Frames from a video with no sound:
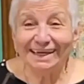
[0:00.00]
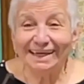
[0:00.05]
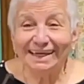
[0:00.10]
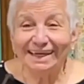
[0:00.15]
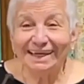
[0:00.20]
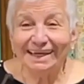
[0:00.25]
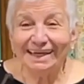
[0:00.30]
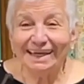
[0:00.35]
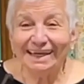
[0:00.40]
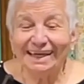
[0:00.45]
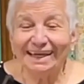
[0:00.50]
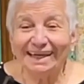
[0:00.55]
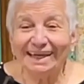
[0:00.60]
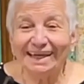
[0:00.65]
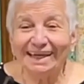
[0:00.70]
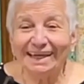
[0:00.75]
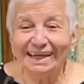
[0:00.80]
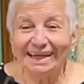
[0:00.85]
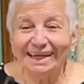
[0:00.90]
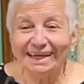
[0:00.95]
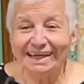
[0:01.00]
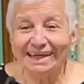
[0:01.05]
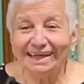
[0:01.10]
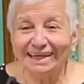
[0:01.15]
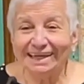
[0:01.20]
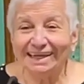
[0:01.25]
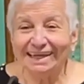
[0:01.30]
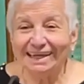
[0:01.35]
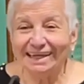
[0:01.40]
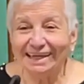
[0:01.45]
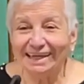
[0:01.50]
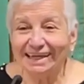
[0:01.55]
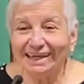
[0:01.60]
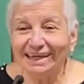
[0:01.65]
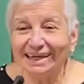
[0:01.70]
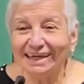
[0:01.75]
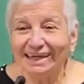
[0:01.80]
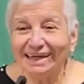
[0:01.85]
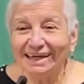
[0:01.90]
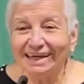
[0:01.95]

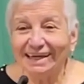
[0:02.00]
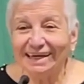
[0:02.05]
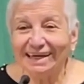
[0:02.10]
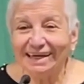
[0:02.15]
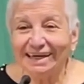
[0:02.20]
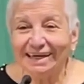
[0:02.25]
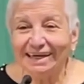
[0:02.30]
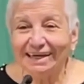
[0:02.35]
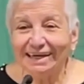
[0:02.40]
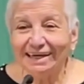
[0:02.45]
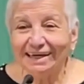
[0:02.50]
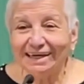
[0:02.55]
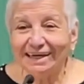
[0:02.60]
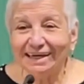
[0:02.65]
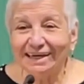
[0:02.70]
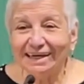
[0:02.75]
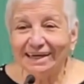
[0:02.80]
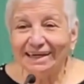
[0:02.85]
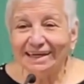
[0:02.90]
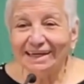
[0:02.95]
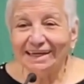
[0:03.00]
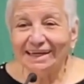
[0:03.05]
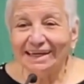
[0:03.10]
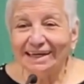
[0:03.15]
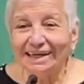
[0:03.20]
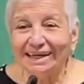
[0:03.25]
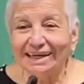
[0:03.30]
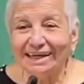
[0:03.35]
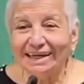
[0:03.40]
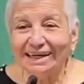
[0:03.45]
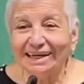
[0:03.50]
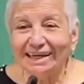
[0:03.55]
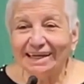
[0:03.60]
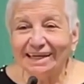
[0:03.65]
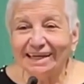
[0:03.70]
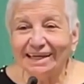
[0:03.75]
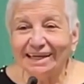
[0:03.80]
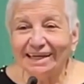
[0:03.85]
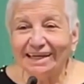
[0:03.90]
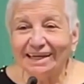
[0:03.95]

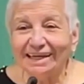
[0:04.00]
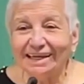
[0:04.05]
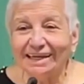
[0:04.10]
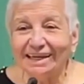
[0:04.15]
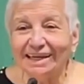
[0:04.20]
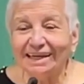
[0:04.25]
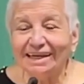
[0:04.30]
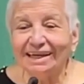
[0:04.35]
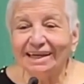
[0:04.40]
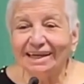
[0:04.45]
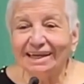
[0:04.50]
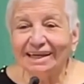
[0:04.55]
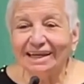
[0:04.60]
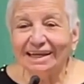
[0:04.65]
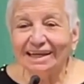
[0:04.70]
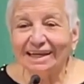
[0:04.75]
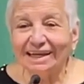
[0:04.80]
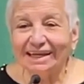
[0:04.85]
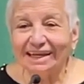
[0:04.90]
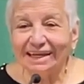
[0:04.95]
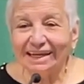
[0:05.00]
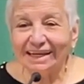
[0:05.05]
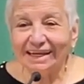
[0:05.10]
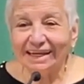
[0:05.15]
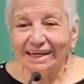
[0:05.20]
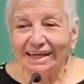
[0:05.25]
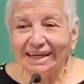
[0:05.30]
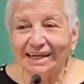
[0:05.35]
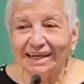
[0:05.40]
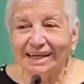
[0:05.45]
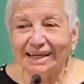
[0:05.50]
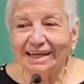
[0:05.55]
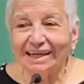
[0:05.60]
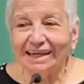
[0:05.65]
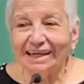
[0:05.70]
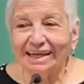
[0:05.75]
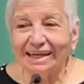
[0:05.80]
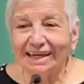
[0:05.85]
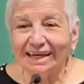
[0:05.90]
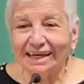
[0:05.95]

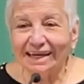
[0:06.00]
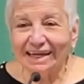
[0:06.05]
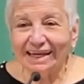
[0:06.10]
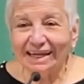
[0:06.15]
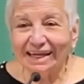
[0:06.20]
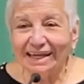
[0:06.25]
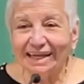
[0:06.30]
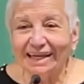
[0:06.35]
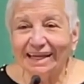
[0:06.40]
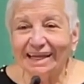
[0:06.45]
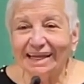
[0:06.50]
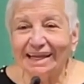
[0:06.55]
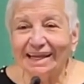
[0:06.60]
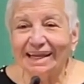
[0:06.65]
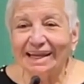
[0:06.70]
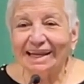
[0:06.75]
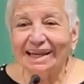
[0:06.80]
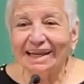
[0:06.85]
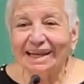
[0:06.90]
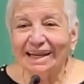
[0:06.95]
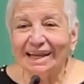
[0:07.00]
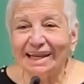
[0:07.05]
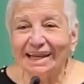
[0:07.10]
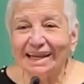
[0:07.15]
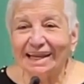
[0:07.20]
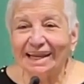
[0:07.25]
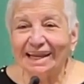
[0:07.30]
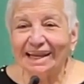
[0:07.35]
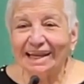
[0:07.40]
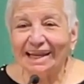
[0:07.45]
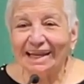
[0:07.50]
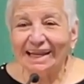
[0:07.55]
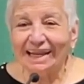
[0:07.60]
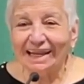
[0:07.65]
(silence)